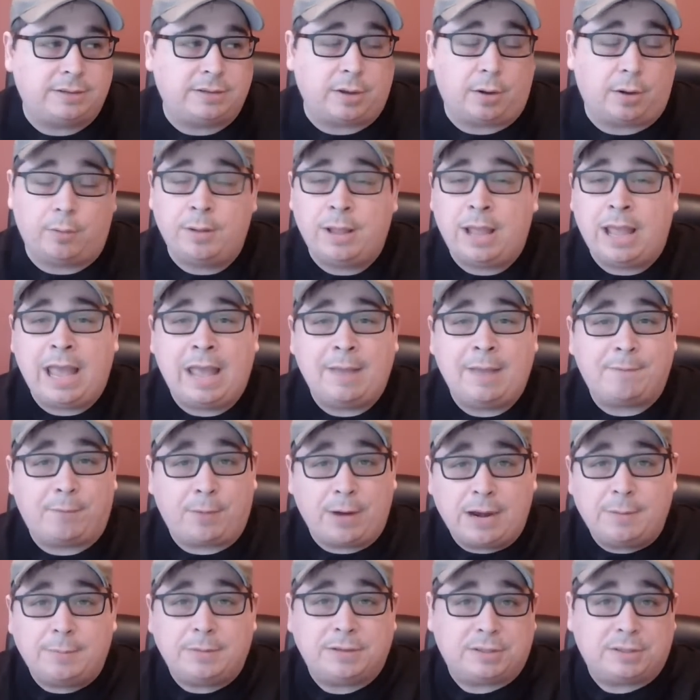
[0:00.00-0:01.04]
So
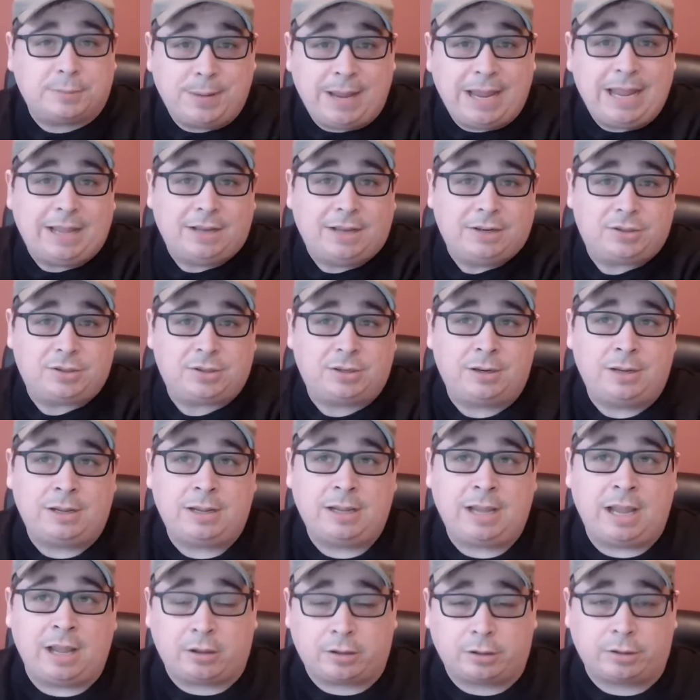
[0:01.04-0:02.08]
freedom of speech
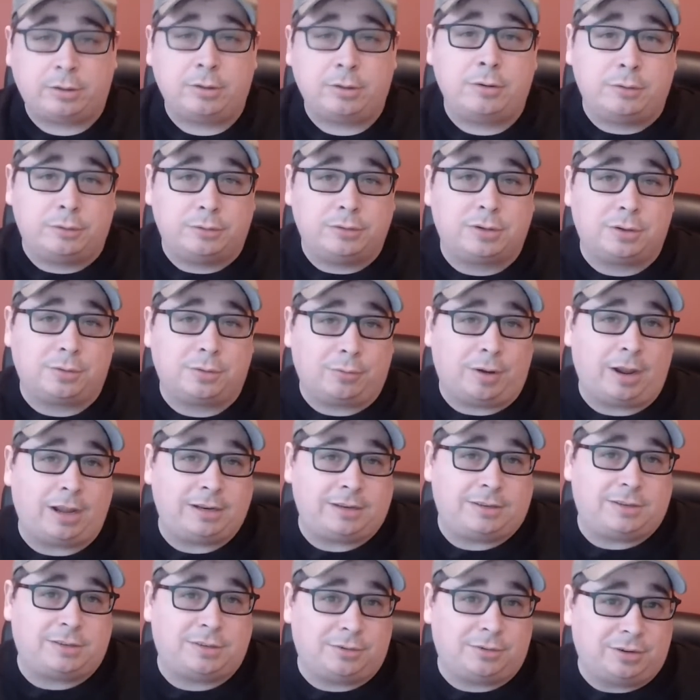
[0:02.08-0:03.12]
includes the
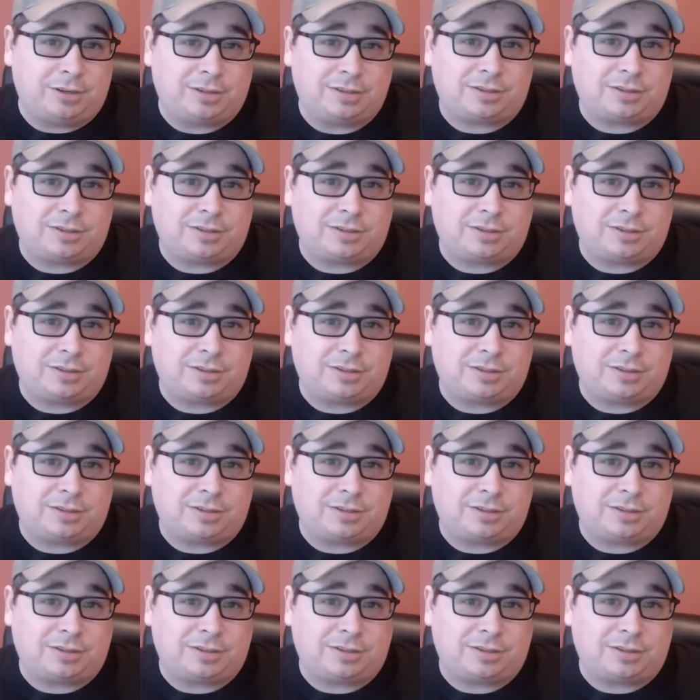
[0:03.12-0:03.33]
right to